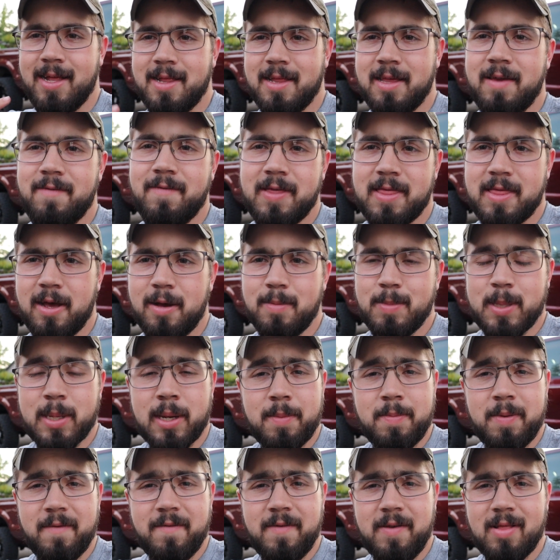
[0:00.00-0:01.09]
leave a thumbs
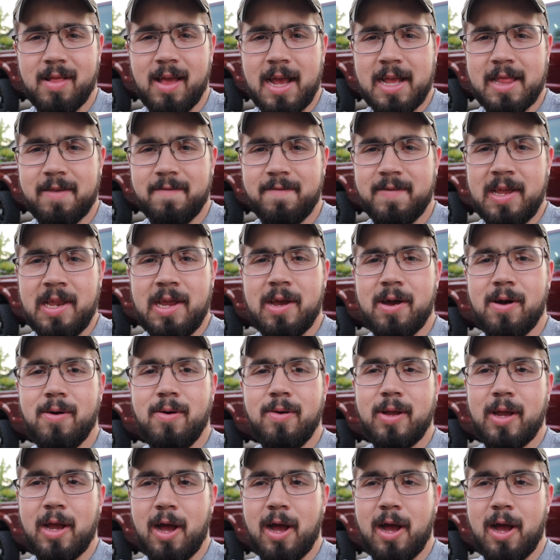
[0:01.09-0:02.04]
up if you like the video,